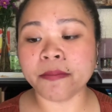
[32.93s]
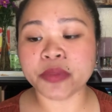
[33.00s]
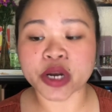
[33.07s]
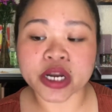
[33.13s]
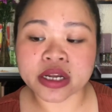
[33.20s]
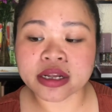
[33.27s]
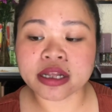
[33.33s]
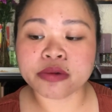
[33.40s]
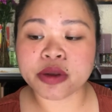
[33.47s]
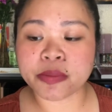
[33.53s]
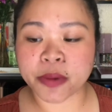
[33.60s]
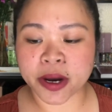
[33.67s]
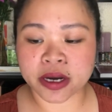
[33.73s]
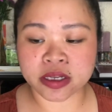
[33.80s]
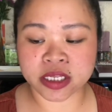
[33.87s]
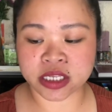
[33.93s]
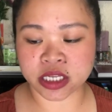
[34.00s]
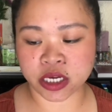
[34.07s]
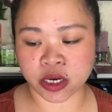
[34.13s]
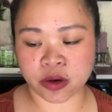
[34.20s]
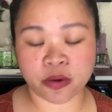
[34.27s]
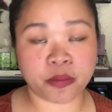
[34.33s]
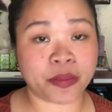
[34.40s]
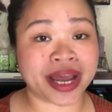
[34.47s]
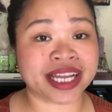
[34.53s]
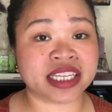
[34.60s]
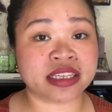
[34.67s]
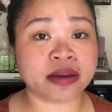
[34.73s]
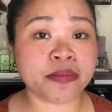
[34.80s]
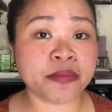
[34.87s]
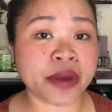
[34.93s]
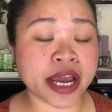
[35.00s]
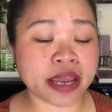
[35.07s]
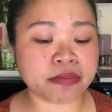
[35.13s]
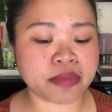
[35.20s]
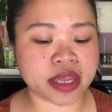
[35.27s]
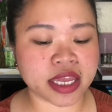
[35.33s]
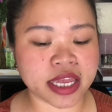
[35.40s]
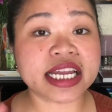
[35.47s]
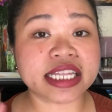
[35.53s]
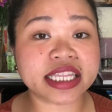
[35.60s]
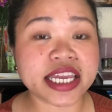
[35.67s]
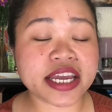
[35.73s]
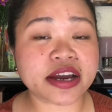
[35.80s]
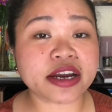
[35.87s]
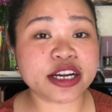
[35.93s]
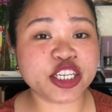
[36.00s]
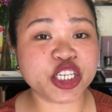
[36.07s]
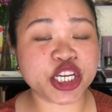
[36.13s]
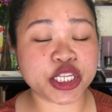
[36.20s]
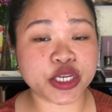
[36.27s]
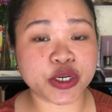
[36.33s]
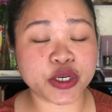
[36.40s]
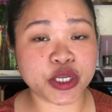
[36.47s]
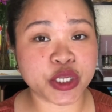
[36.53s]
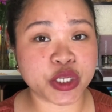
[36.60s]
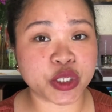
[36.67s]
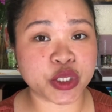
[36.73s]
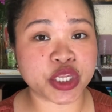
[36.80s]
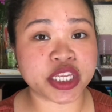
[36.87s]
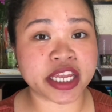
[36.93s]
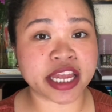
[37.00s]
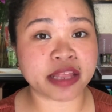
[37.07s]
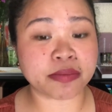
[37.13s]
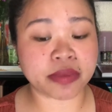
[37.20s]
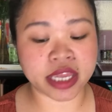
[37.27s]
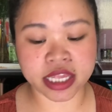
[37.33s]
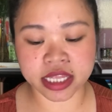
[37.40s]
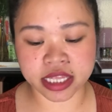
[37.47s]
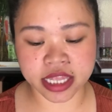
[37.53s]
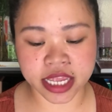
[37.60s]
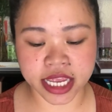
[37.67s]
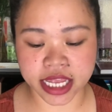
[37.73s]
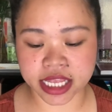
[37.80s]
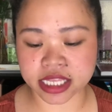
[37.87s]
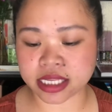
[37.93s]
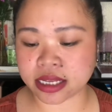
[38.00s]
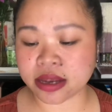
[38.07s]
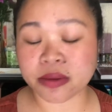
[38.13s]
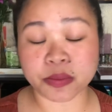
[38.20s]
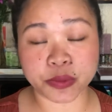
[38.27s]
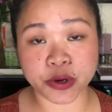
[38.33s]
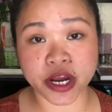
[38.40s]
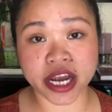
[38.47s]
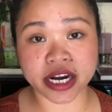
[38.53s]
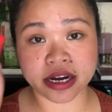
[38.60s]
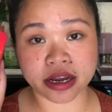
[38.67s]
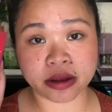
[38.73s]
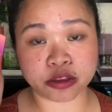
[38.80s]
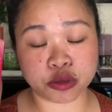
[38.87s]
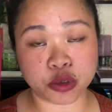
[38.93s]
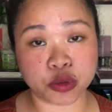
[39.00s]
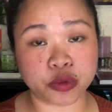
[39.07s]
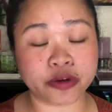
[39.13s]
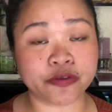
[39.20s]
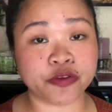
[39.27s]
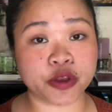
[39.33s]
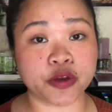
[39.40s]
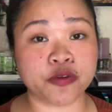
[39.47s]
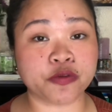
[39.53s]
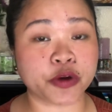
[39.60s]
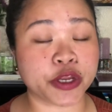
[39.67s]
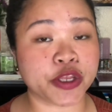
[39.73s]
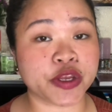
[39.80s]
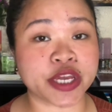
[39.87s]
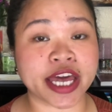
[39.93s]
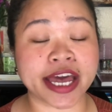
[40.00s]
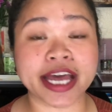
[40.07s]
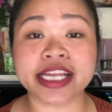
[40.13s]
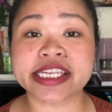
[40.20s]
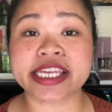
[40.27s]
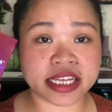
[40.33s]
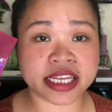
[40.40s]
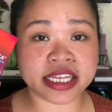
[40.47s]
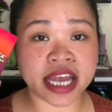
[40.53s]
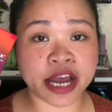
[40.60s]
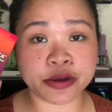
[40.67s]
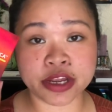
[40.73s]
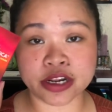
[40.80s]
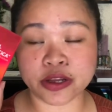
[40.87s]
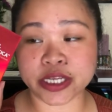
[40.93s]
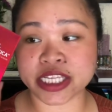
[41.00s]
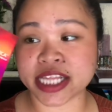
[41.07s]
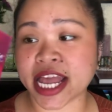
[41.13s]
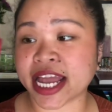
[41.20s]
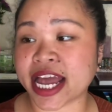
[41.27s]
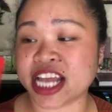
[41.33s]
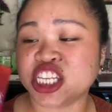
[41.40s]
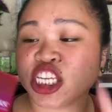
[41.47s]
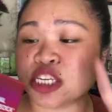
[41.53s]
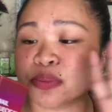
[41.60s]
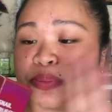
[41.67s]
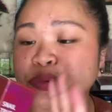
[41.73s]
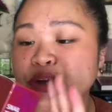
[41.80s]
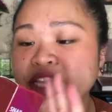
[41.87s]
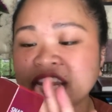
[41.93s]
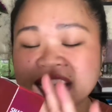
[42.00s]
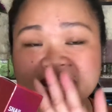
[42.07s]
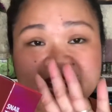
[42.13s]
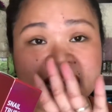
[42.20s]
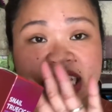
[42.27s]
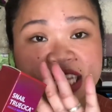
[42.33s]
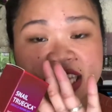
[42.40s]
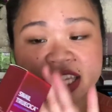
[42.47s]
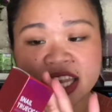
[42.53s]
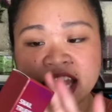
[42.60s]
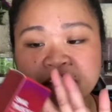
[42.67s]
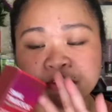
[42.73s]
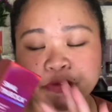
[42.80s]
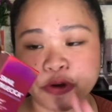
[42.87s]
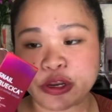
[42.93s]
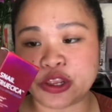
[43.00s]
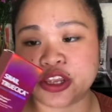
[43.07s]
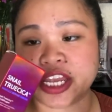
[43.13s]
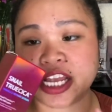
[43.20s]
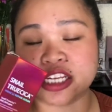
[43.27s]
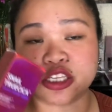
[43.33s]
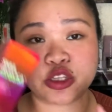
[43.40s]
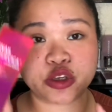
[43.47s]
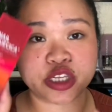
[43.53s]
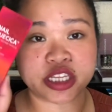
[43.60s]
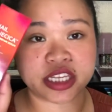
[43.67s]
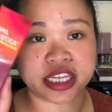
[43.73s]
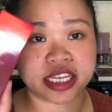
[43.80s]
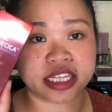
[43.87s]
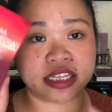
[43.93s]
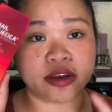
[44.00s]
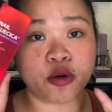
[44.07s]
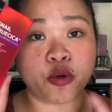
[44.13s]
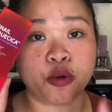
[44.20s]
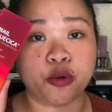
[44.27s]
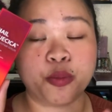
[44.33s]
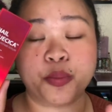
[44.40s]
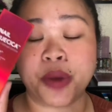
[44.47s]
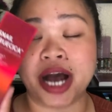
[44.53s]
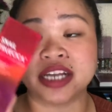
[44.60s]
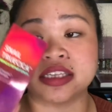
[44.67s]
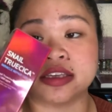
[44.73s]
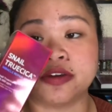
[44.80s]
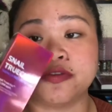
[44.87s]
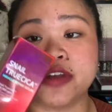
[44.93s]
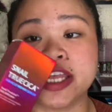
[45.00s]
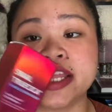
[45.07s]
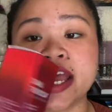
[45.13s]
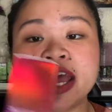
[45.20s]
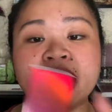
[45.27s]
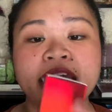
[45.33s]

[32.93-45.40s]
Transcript: Miracle Repair Serum by Some By Mi. They are generous to send me this product to review for you guys. This is how it looks like. I just put it inside for you guys to see the whole box of it.